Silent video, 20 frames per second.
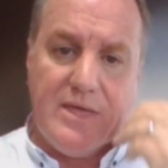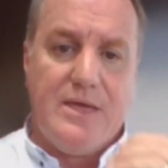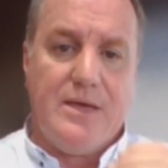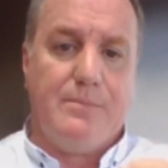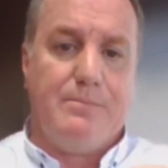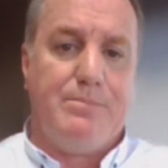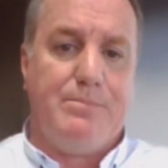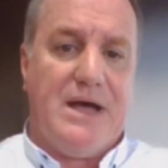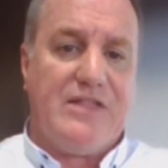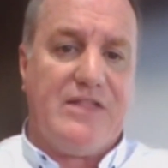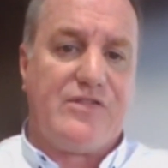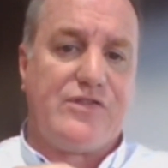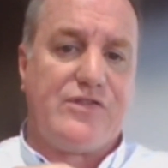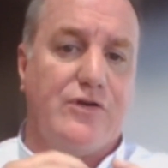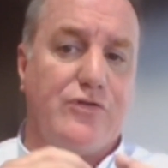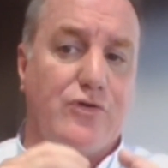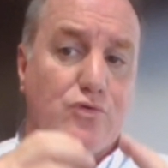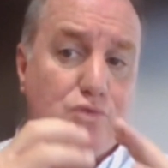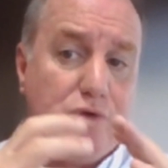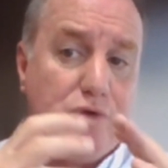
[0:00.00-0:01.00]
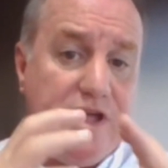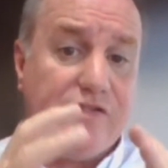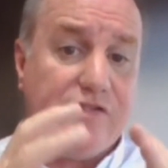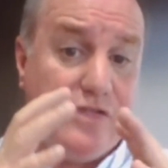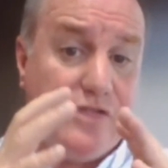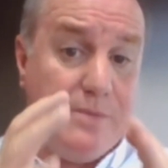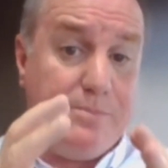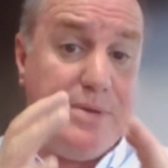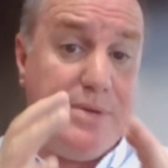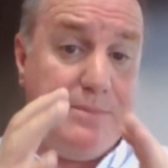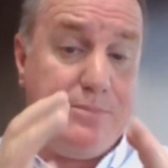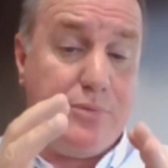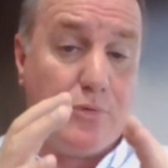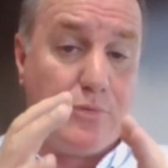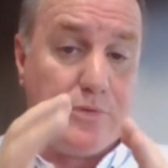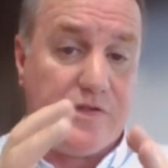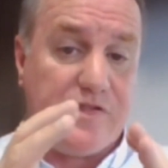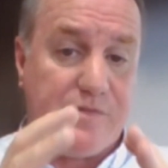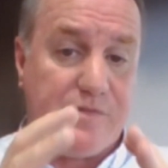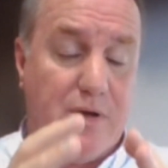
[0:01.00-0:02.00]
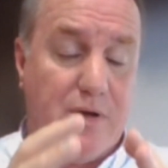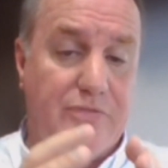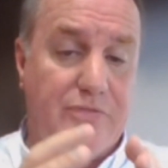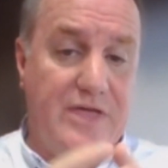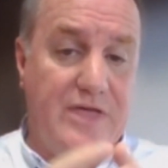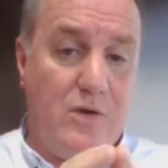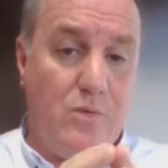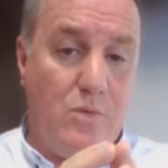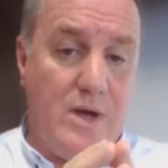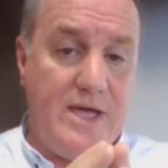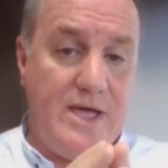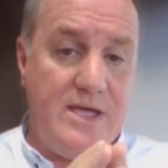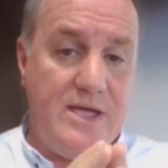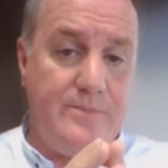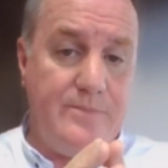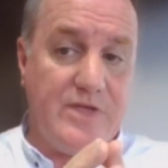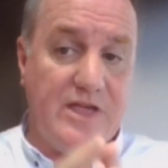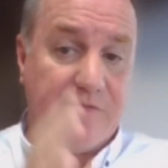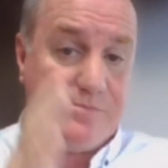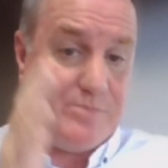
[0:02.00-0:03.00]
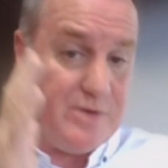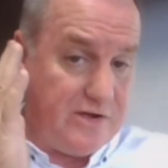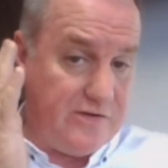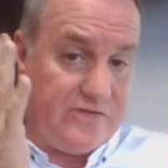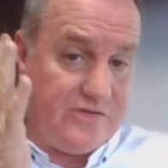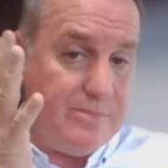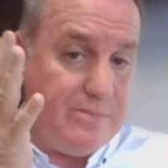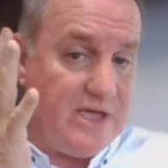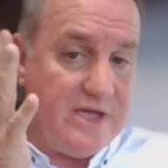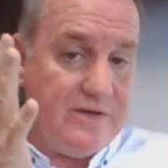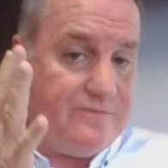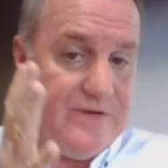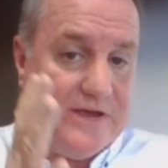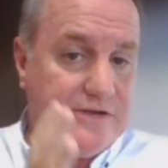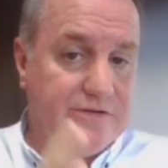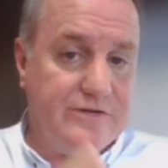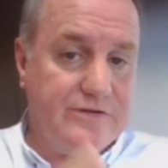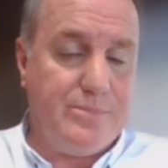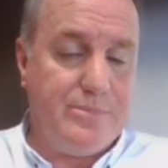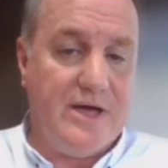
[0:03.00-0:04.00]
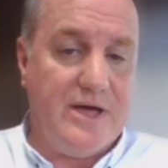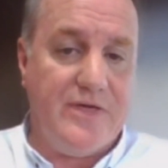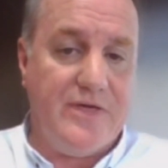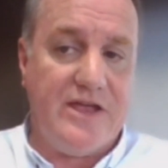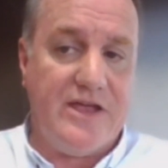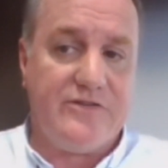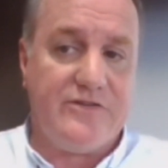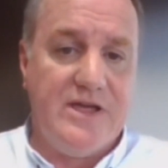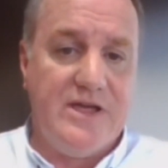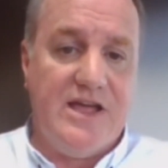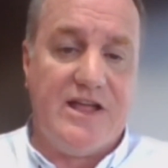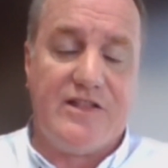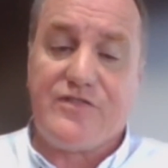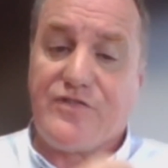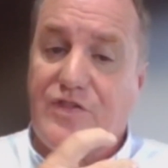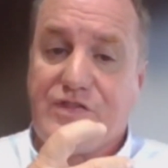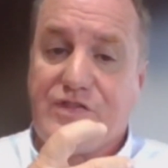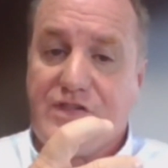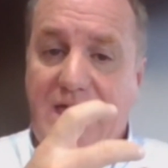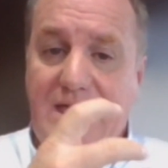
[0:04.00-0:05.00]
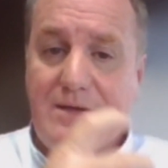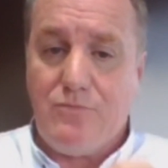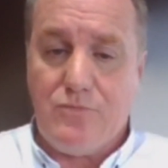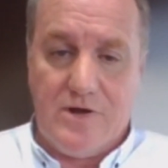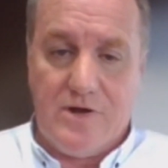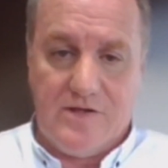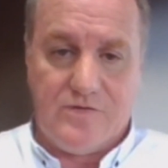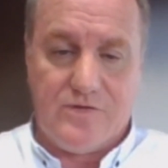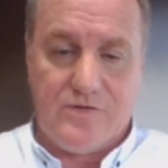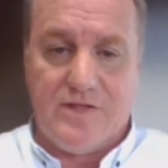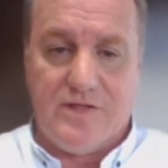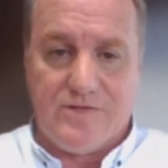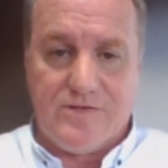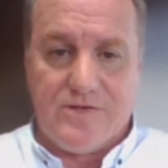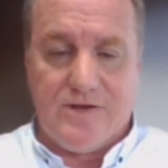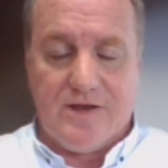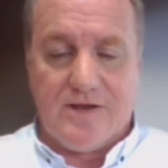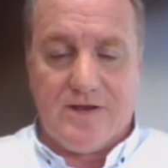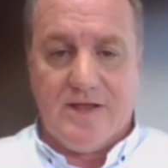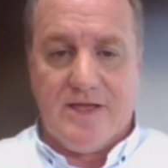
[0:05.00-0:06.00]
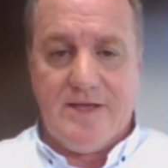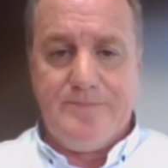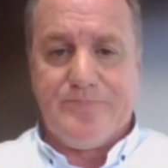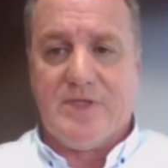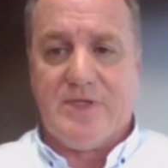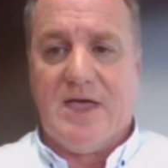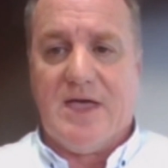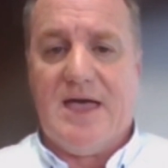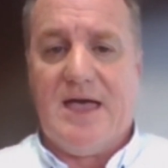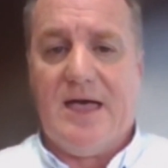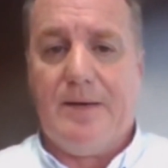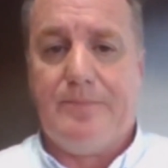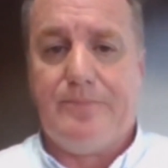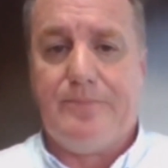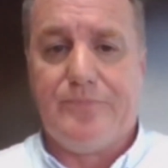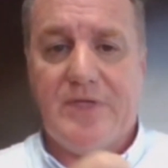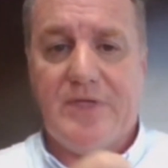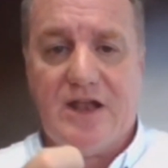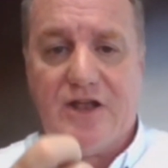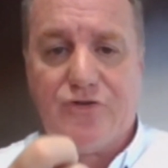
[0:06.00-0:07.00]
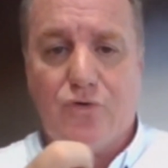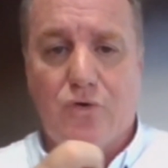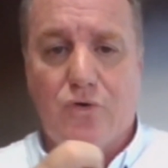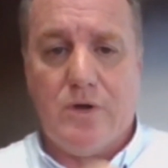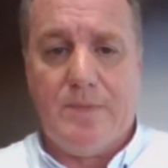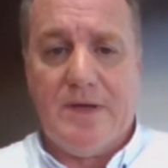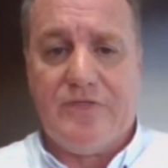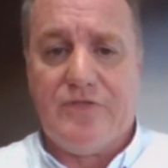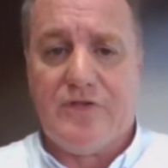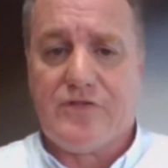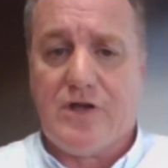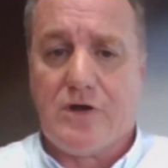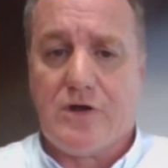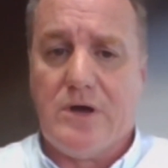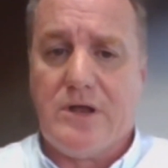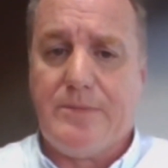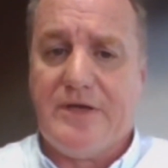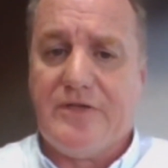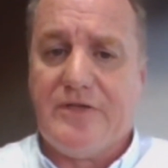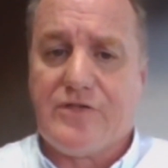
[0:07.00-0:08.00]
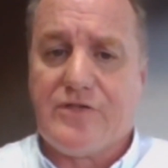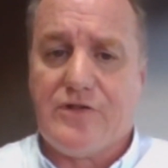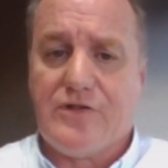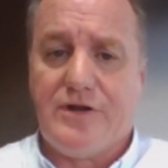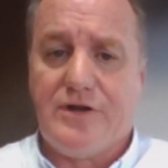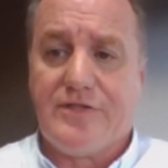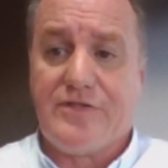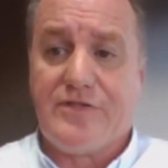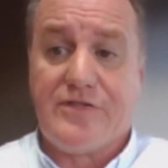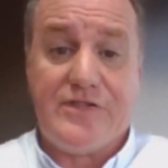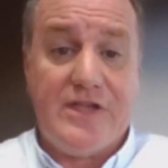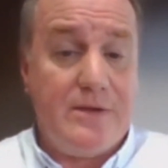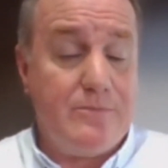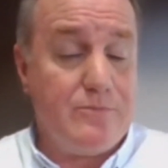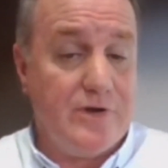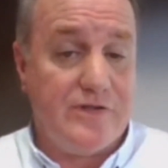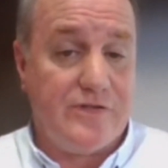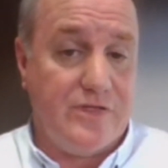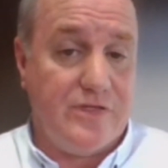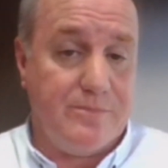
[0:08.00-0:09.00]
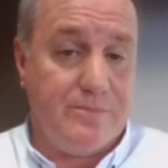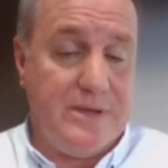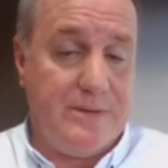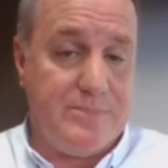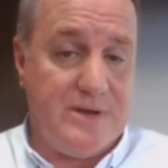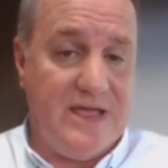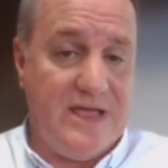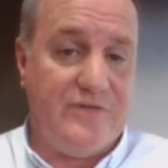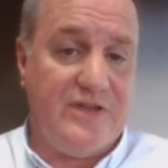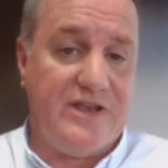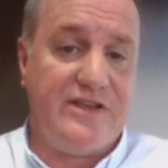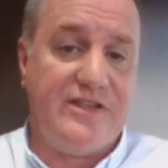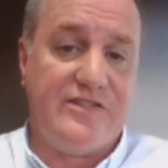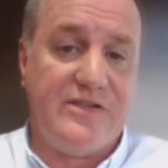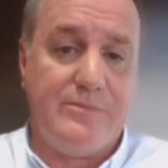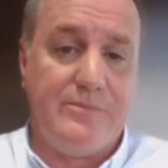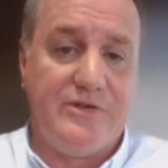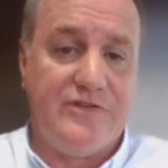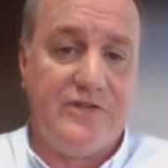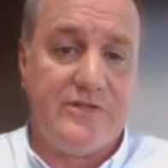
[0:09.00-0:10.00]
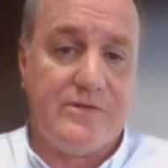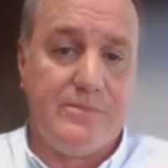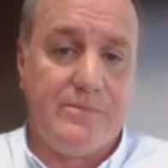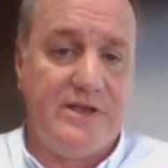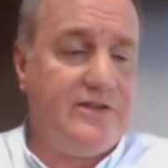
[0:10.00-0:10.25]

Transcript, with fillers: But so the reason that people respond that way is because they're being affected by that. It's the same reason, incidentally, and I talk about this, I write about this a lot, it's the same reason that people have anti-Semitism.